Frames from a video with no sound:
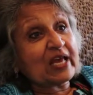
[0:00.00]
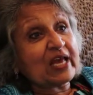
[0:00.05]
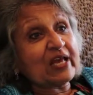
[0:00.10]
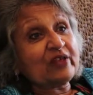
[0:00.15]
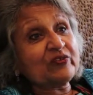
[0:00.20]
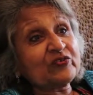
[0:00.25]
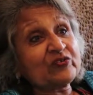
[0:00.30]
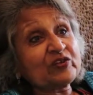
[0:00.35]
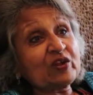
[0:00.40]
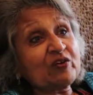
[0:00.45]

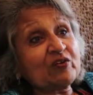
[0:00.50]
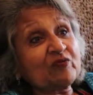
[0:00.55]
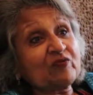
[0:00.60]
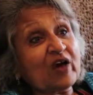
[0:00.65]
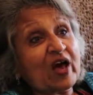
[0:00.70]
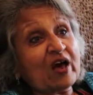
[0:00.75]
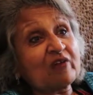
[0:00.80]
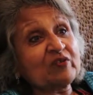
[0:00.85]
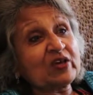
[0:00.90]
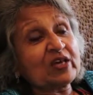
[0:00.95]
instead of
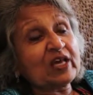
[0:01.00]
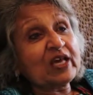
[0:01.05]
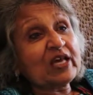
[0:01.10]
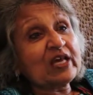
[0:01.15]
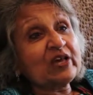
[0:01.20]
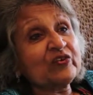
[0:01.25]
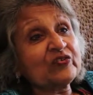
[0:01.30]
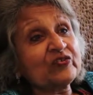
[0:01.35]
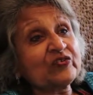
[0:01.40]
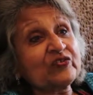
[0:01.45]
having
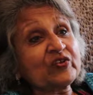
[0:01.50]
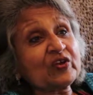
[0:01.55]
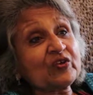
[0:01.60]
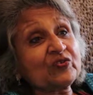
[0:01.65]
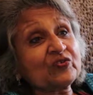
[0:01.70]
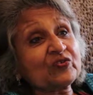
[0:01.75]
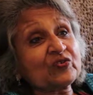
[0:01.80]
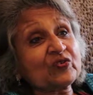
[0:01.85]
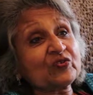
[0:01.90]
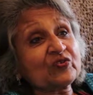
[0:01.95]

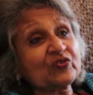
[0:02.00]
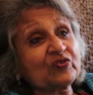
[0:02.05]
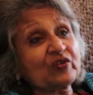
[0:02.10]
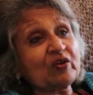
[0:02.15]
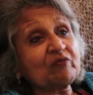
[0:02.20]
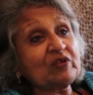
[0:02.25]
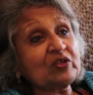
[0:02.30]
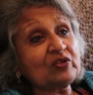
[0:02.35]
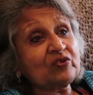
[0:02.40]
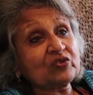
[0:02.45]
6 or
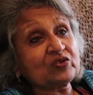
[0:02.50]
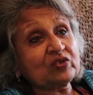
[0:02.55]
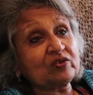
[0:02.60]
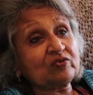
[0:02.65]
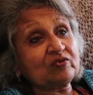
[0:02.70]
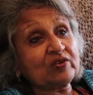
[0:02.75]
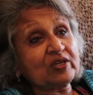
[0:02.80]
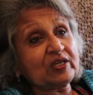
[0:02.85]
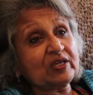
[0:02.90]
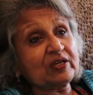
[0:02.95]
7
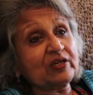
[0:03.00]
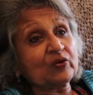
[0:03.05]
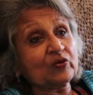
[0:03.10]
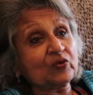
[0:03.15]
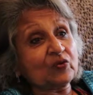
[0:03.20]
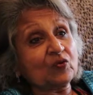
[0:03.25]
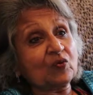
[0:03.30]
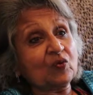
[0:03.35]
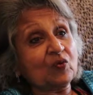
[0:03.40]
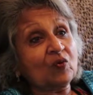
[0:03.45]
children in a
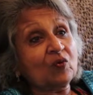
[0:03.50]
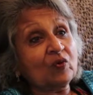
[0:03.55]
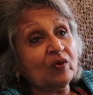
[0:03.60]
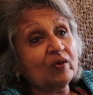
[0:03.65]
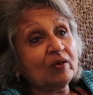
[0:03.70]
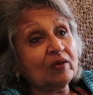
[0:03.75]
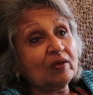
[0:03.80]
row,